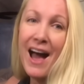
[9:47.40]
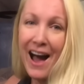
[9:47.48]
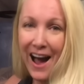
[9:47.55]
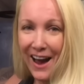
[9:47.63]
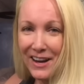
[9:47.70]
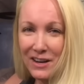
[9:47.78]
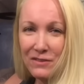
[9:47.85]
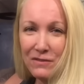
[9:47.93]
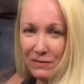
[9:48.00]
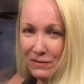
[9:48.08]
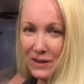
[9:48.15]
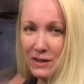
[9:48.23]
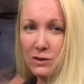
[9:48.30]
I can
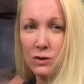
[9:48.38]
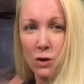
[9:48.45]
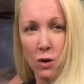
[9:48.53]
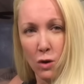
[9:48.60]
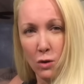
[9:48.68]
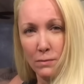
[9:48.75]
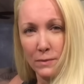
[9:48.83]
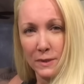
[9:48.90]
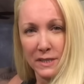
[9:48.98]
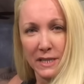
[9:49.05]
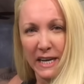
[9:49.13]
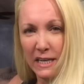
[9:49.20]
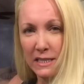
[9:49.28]
feel almost
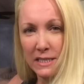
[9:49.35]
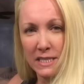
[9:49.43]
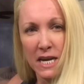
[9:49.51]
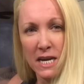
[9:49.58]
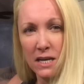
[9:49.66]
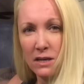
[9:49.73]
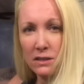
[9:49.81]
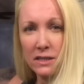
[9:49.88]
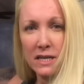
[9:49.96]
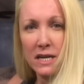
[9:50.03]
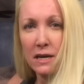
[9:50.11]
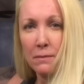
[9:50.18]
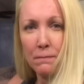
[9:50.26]
like a
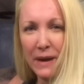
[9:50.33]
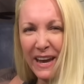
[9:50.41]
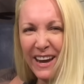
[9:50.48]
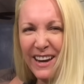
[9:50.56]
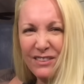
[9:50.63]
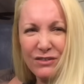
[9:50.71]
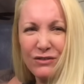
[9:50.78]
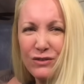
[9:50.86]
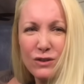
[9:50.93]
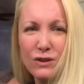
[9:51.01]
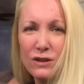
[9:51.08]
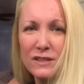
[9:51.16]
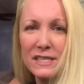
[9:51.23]
tingling,
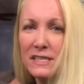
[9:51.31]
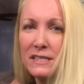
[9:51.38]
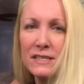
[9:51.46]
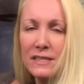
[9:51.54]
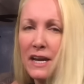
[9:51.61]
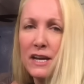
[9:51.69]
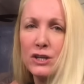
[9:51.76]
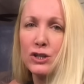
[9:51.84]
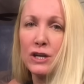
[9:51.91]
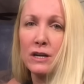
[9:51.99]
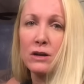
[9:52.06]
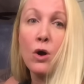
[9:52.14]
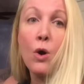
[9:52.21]
painful
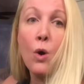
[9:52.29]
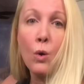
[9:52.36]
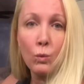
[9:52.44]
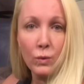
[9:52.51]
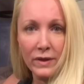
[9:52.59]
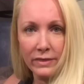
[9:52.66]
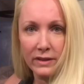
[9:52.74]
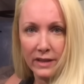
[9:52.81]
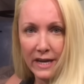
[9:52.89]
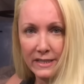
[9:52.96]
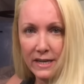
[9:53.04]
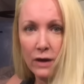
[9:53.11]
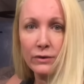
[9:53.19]
sensation when the
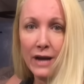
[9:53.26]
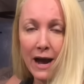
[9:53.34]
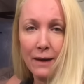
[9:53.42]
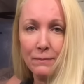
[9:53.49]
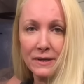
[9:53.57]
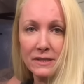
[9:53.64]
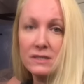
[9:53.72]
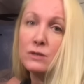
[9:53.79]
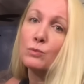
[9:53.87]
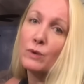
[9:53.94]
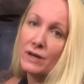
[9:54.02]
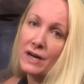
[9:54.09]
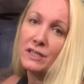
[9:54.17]
letdown happens
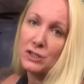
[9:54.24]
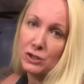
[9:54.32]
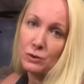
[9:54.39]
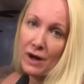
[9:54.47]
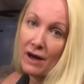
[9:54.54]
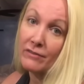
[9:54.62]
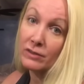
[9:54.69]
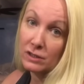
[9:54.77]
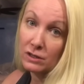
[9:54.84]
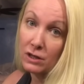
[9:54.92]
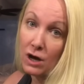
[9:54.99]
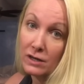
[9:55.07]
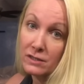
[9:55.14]
when I do have a
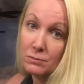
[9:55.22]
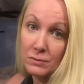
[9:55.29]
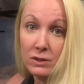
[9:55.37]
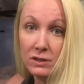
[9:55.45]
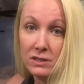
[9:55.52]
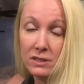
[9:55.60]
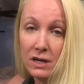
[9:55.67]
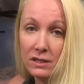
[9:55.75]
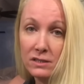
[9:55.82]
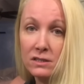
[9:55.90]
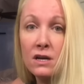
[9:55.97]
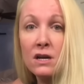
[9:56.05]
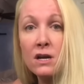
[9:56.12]
clogged milk
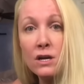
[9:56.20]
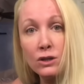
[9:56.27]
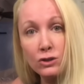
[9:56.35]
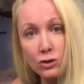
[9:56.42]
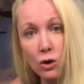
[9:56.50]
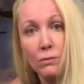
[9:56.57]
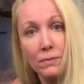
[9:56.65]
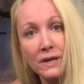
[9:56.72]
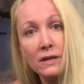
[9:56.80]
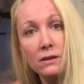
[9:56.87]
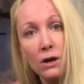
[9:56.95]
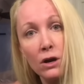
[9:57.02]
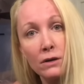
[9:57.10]
duct. Don't be
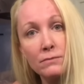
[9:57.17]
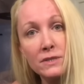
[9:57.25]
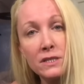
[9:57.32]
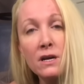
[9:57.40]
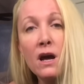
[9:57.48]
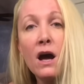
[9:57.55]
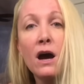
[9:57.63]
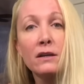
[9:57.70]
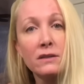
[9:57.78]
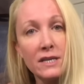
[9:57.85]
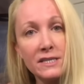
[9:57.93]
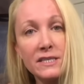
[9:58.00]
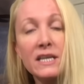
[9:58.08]
alarmed
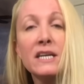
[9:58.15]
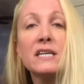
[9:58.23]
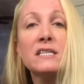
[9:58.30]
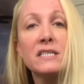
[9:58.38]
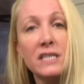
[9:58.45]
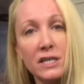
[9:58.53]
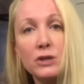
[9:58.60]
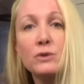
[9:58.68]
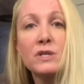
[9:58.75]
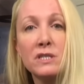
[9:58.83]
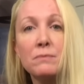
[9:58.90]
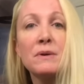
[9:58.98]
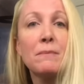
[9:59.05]
unless it continues
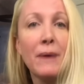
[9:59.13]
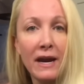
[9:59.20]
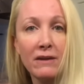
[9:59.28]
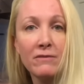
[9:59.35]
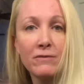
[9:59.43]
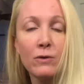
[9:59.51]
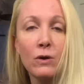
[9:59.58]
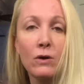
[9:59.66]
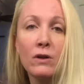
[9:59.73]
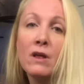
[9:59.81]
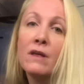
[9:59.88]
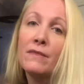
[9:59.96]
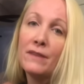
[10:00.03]
to be painful.
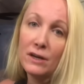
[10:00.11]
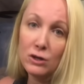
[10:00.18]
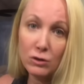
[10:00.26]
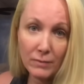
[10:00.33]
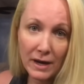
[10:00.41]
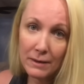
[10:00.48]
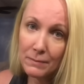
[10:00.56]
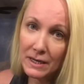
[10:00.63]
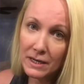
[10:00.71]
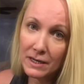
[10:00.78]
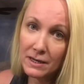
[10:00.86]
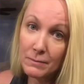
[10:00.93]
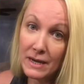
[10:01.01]
Then you might be
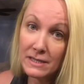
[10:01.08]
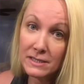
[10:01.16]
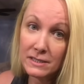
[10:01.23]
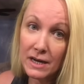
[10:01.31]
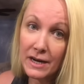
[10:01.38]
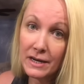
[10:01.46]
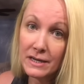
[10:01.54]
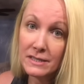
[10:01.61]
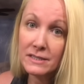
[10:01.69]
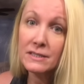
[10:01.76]
getting mastitis